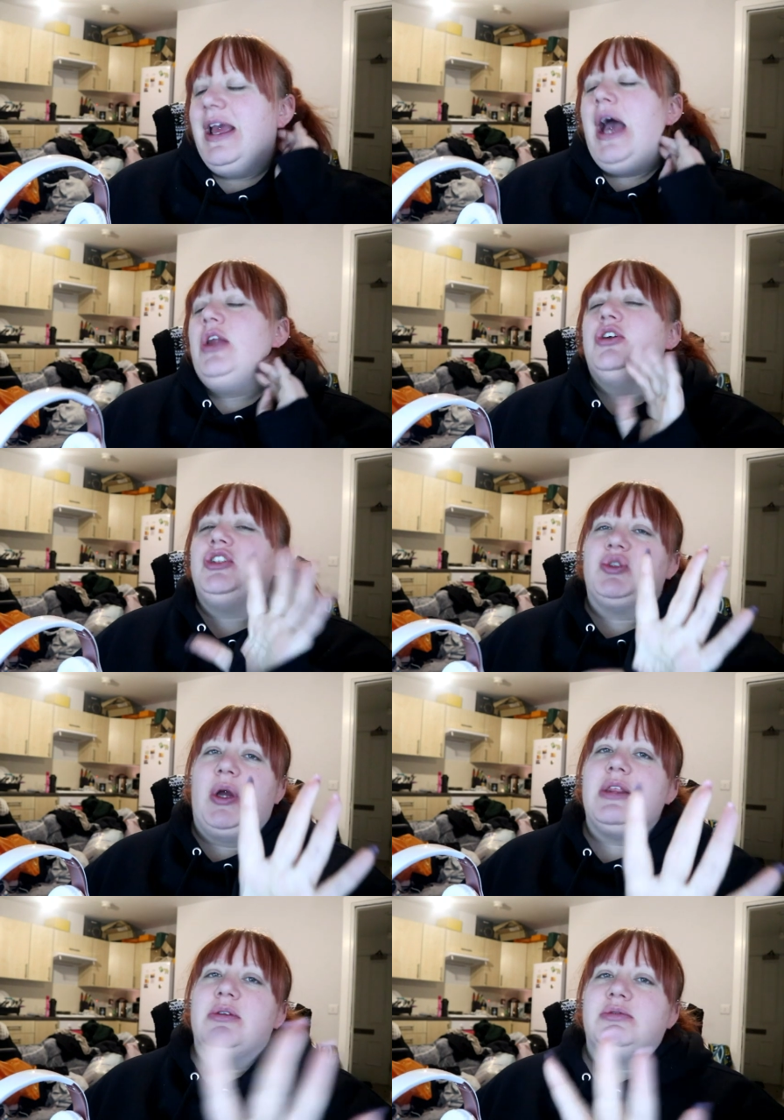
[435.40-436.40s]
I know she's
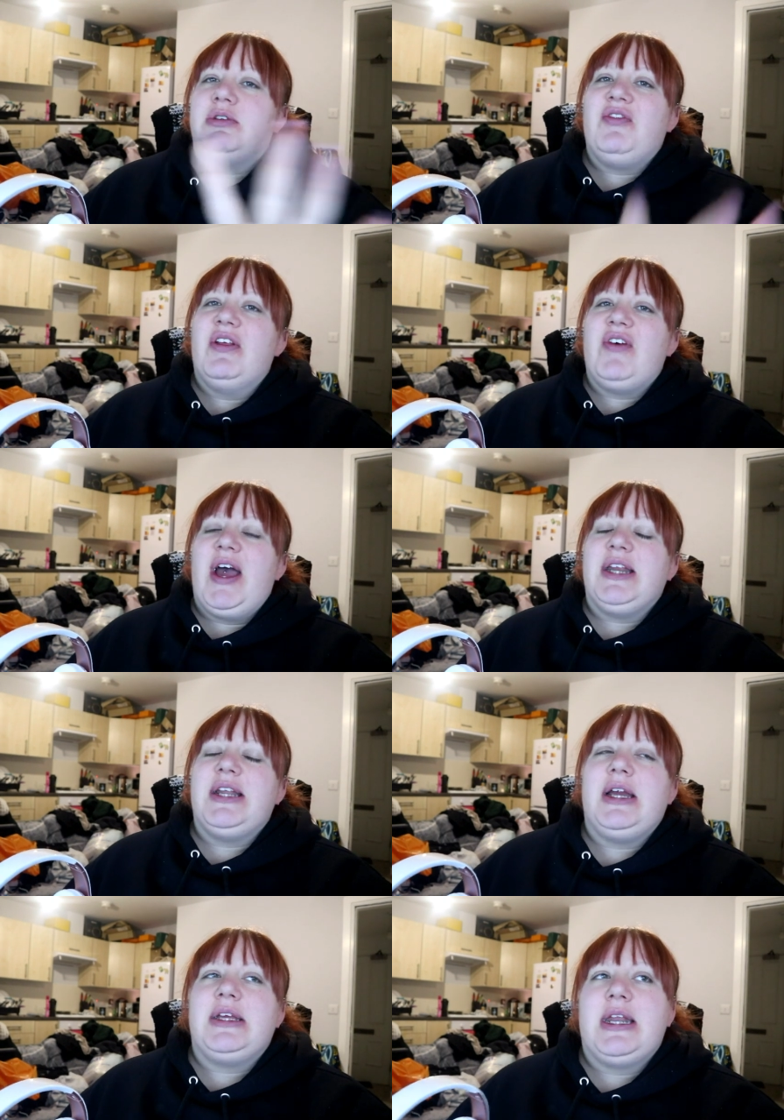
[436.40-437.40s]
going through stuff, it's fine,
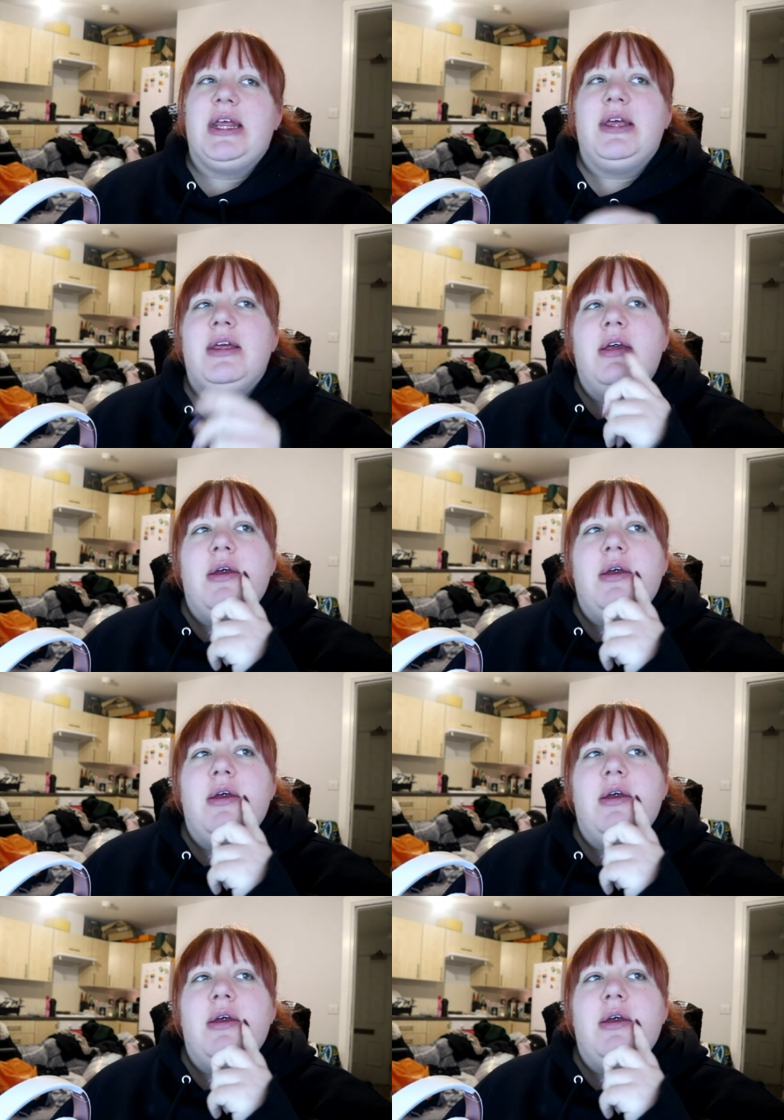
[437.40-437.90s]
I get it.